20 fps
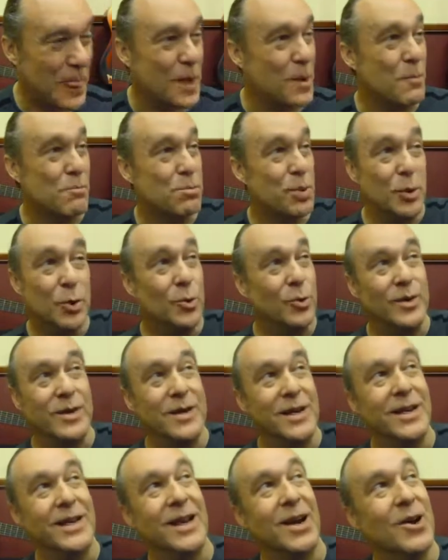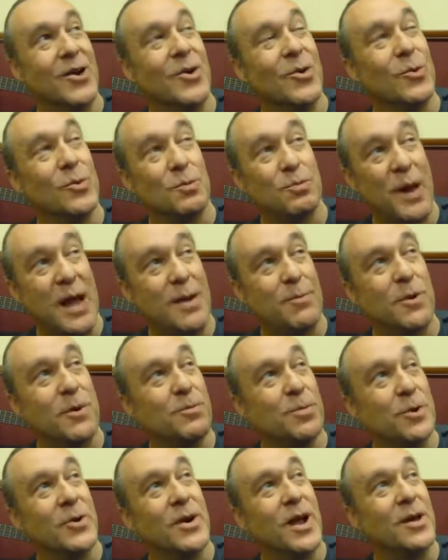boot, you know, paper
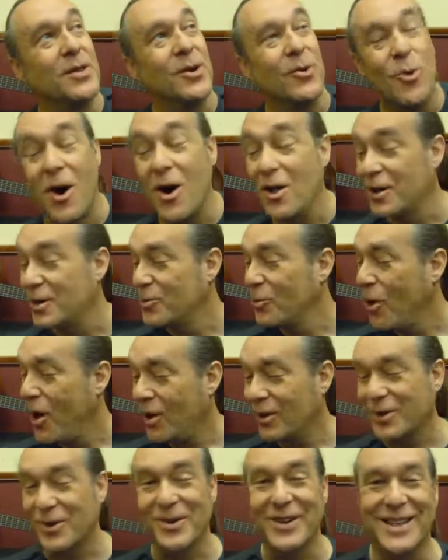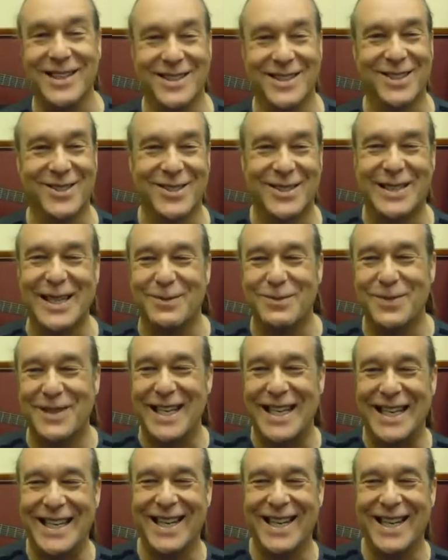boot on the wall in Walgreens or something.